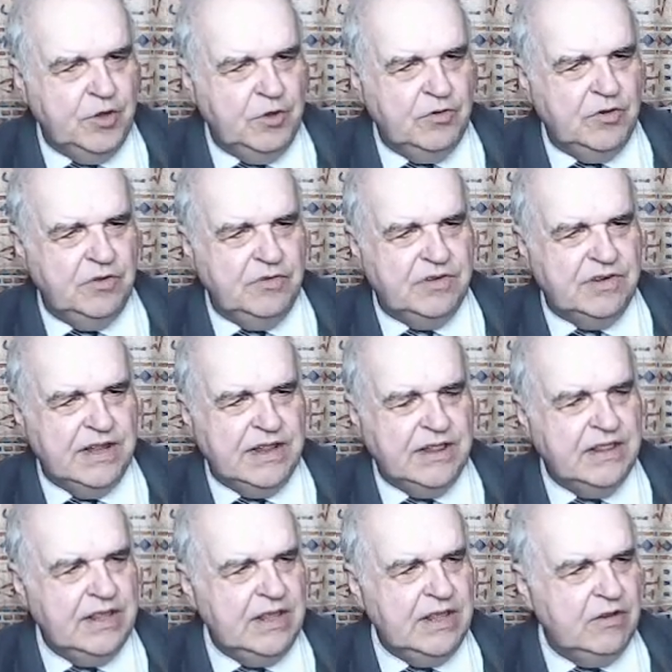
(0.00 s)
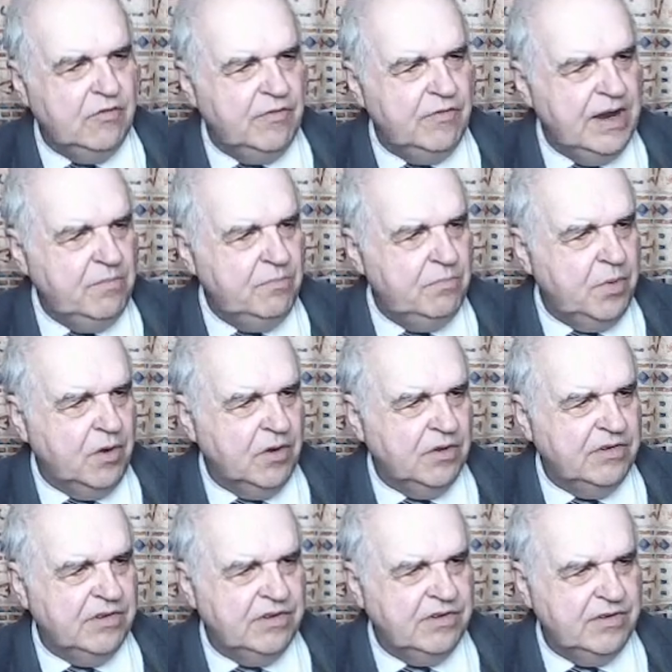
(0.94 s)
You set the red
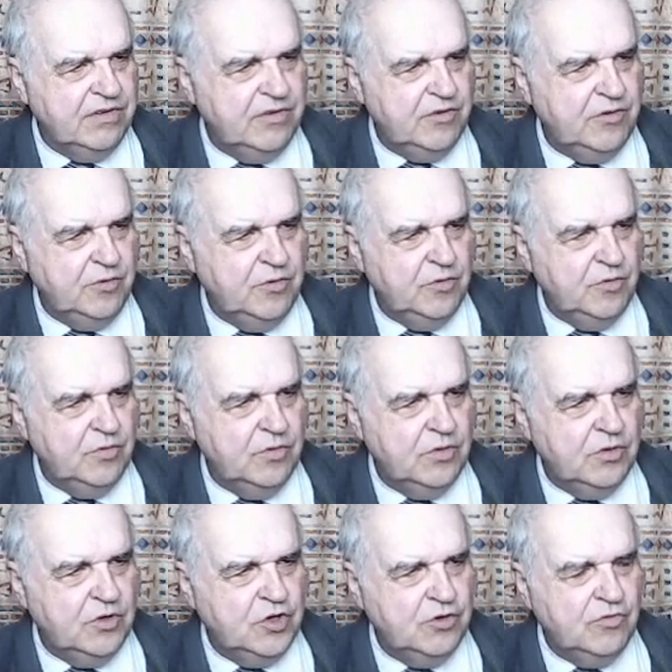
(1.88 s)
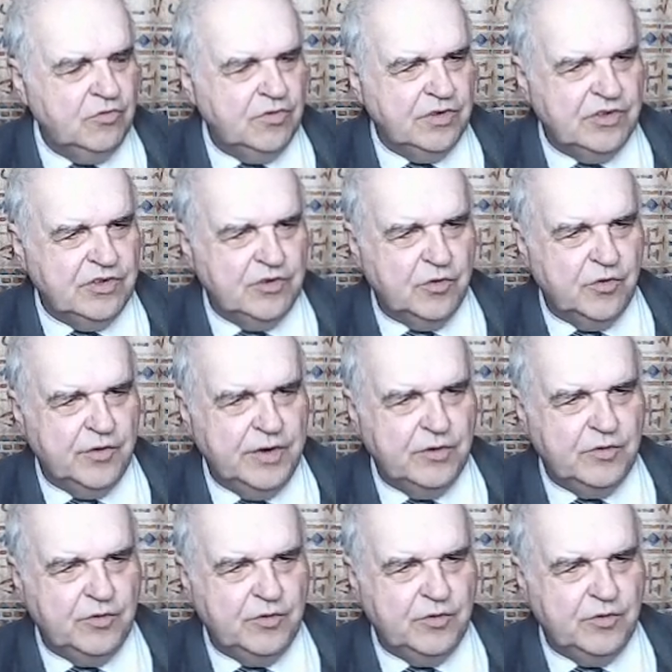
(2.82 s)
box to children's story,